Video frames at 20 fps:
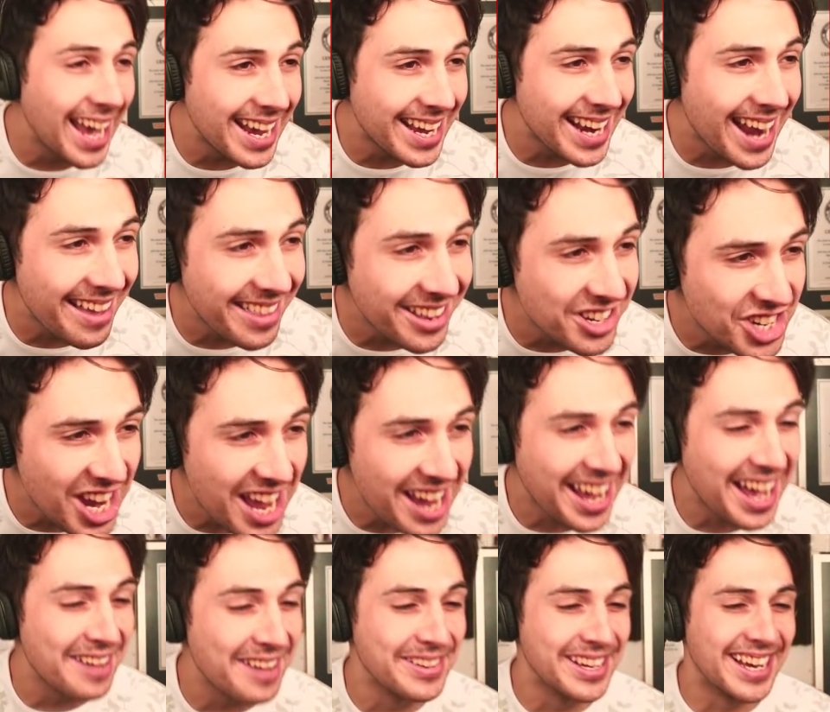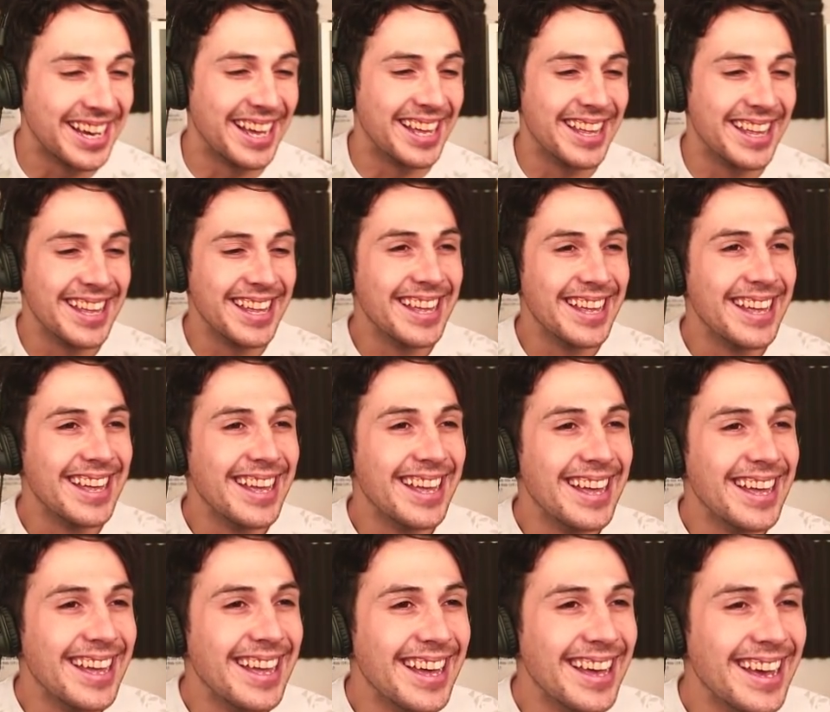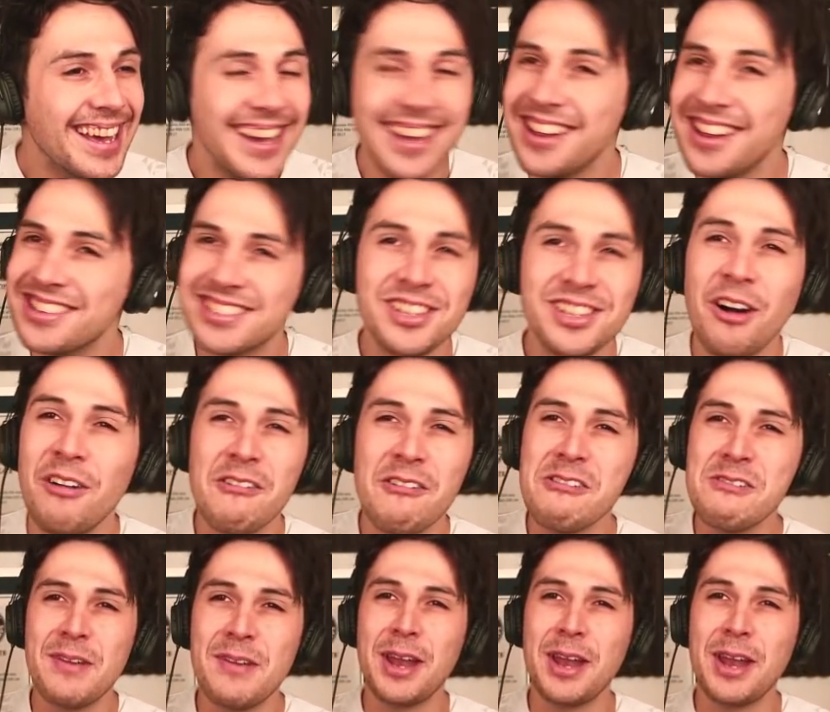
kicking out the jackhammer. There's not very